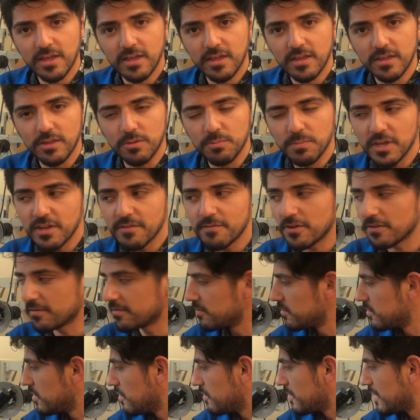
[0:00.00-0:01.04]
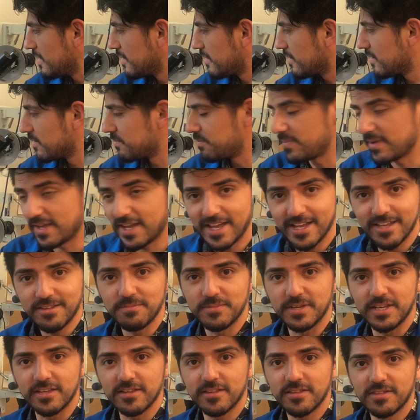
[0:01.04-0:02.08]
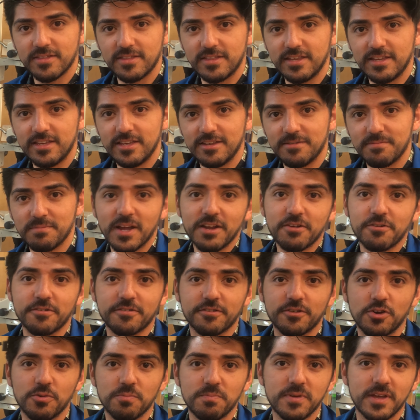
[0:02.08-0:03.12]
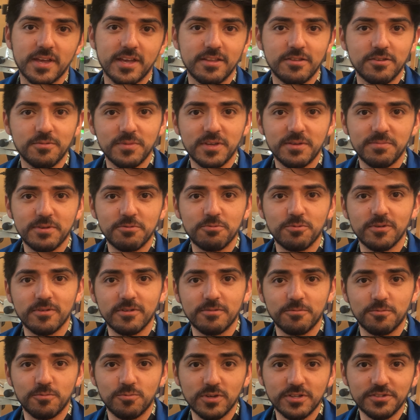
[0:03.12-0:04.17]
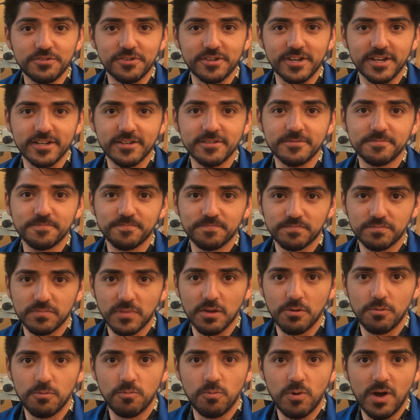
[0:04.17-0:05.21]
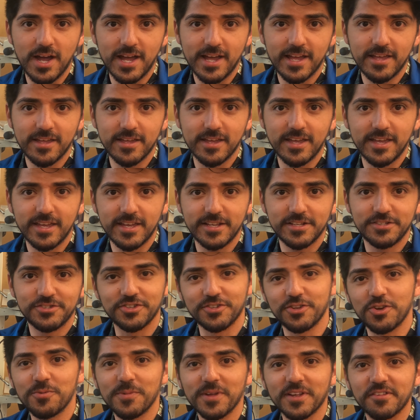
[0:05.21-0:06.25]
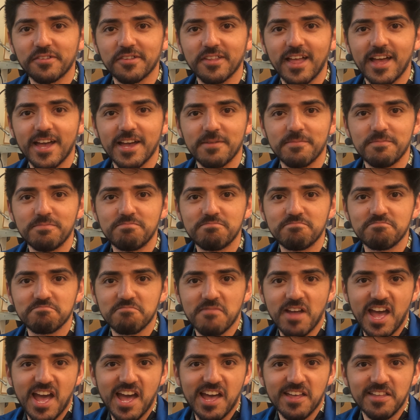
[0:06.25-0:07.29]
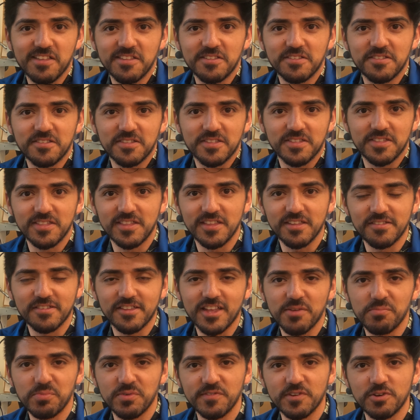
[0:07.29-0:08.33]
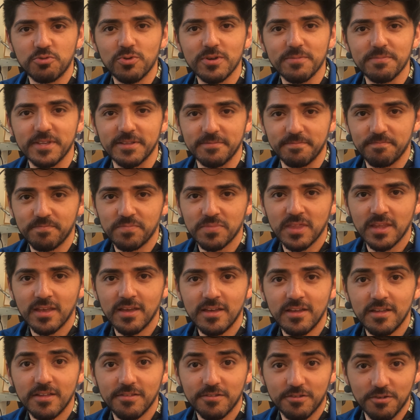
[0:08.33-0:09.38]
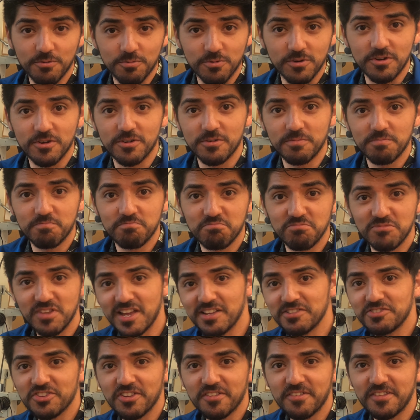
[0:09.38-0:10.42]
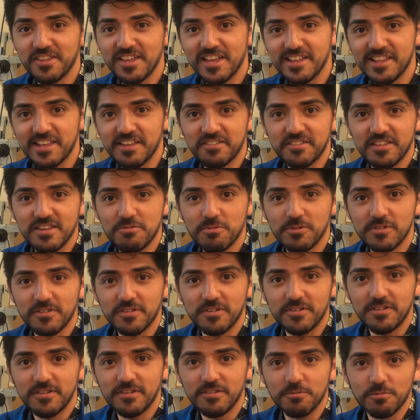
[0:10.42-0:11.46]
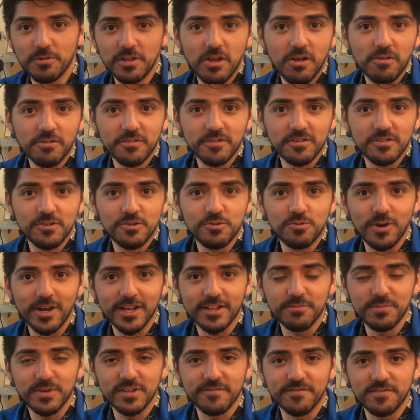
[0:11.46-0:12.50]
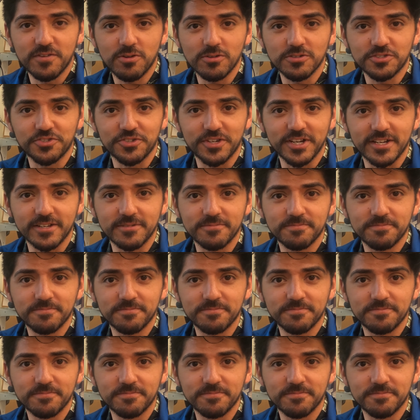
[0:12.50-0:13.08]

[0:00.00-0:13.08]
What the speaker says: You may have also noticed behind me the microscope, and you may be wondering why a genomics lab has this type of equipment. So we're not just DNA sequencers, we also do quite a bit of culturing.